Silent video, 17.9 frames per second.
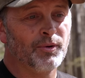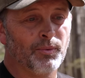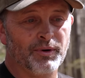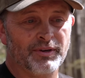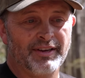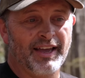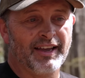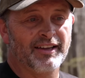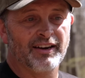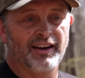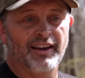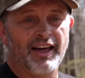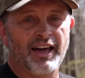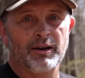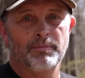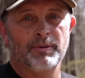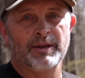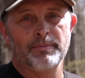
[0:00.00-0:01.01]
We're taking a
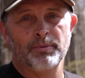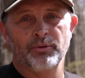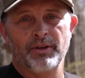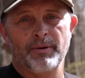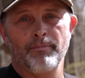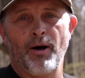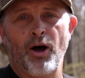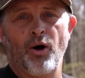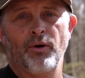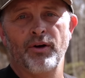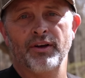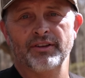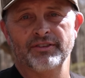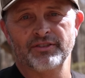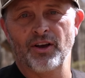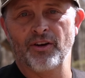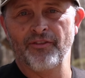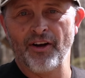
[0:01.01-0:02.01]
lot of people that bought
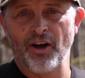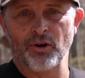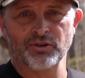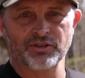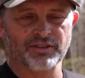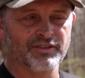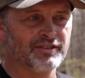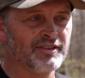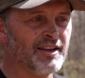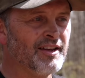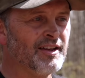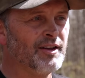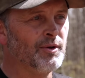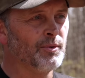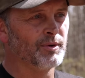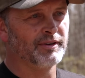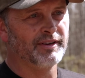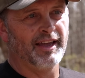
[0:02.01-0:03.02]
hunts off auctions.
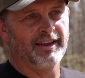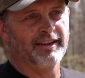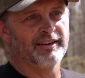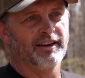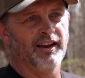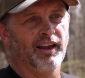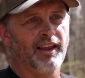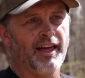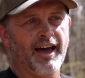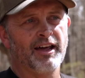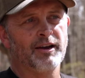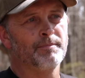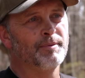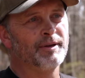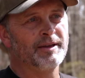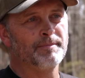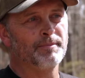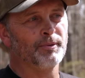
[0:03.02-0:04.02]
We're taking a lot of
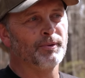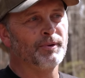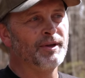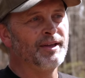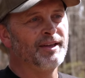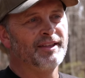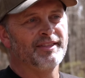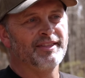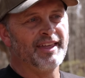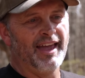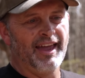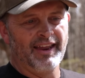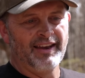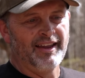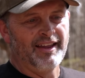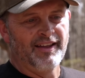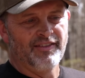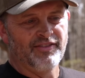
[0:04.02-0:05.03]
people
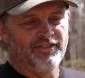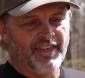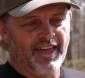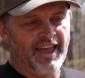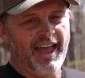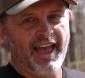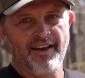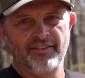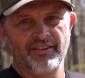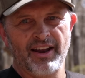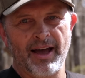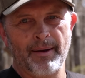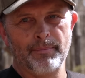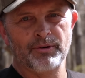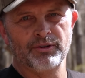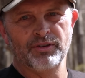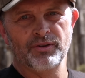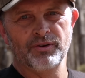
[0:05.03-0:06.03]
that they have an
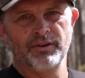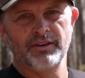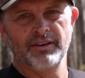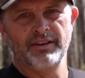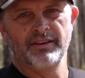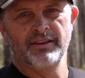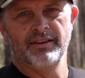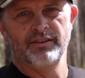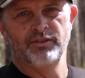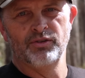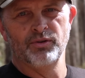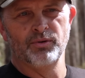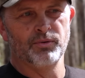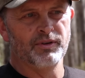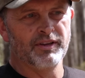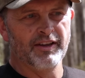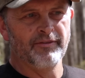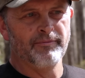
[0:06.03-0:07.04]
opportunity
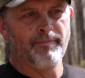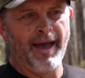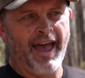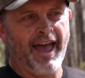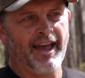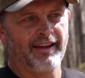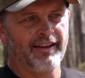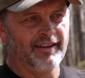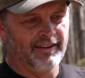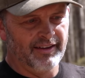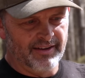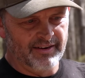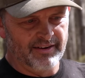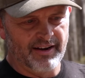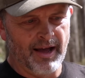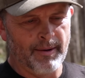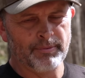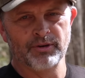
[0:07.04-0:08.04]
to give back and
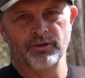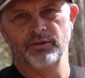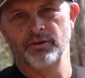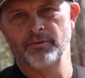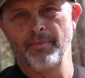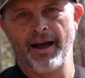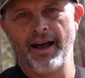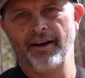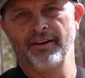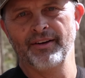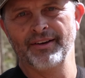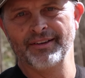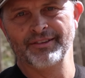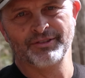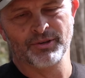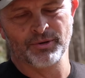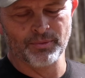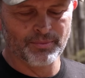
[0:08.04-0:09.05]
an opportunity to buy a
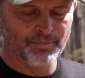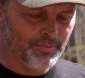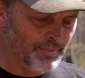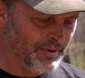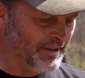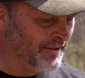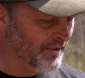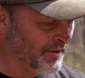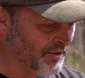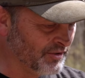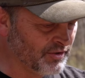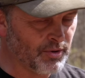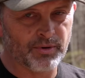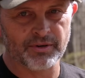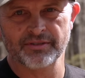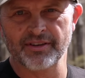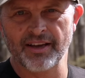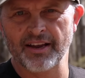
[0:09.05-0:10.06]
hunt. So we are
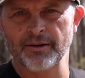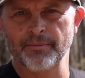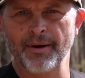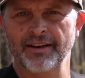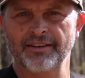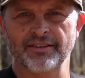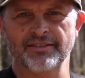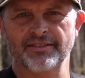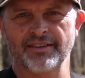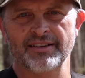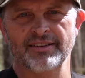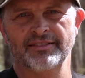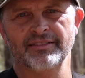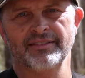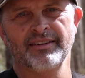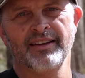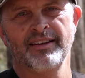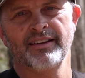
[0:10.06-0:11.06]
so excited about the
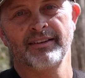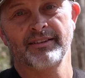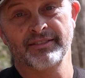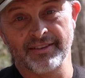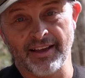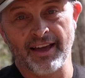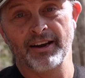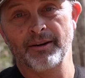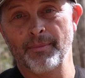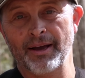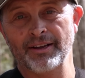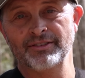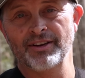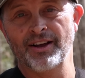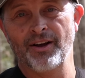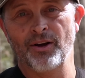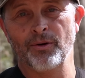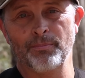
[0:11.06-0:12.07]
season, excited about
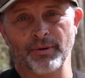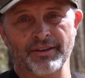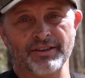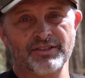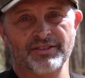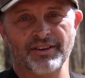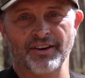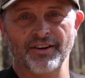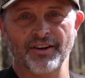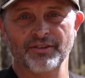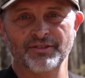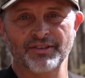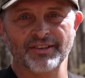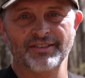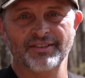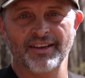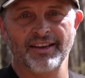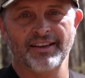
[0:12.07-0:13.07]
y'all. Please share your
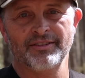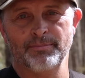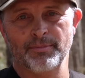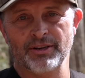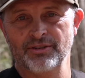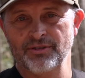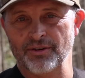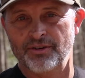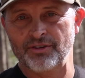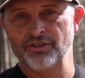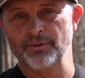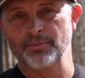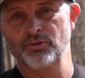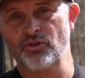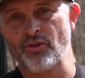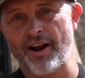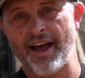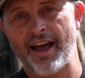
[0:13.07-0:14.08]
success. Be sure to
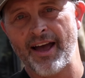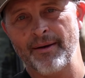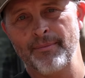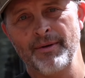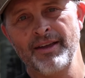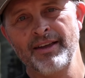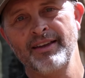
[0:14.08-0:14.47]
subscribe